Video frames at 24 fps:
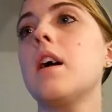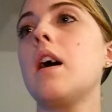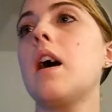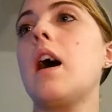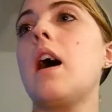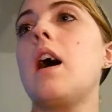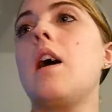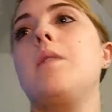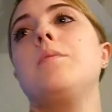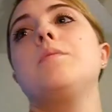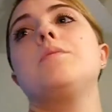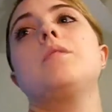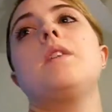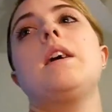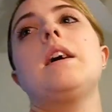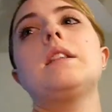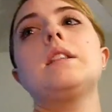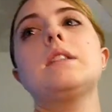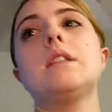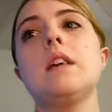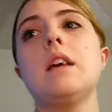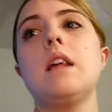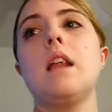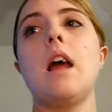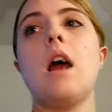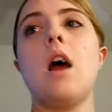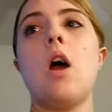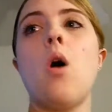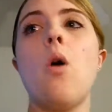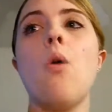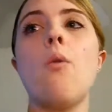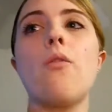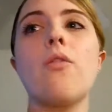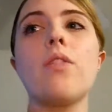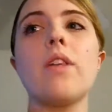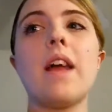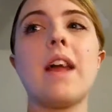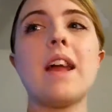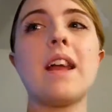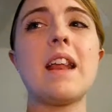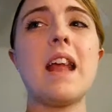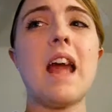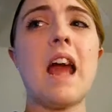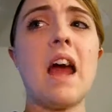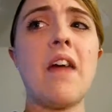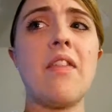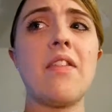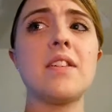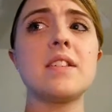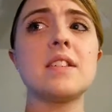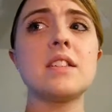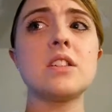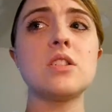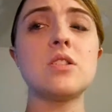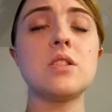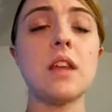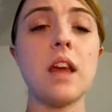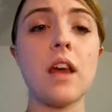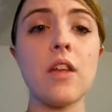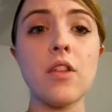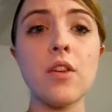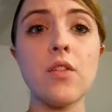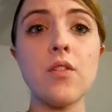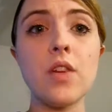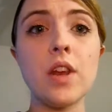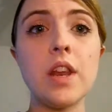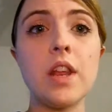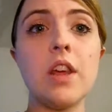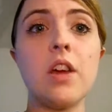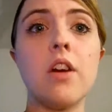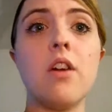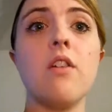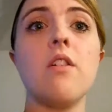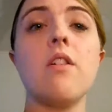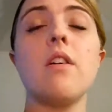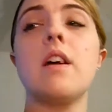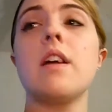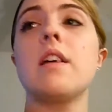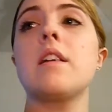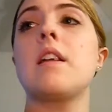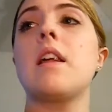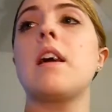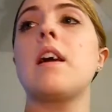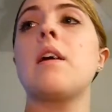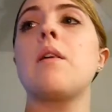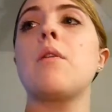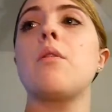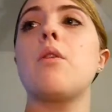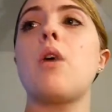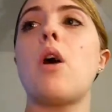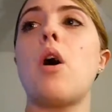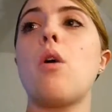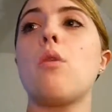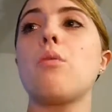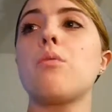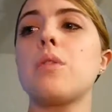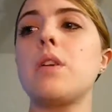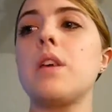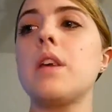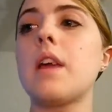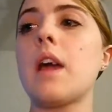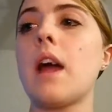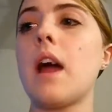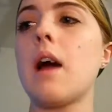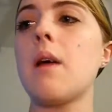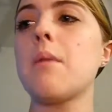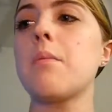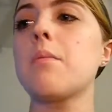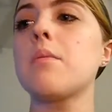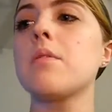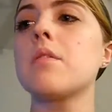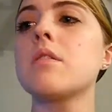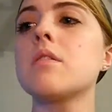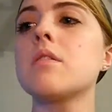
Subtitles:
So that's it. Hopefully I can add this into the other video, and I'll recap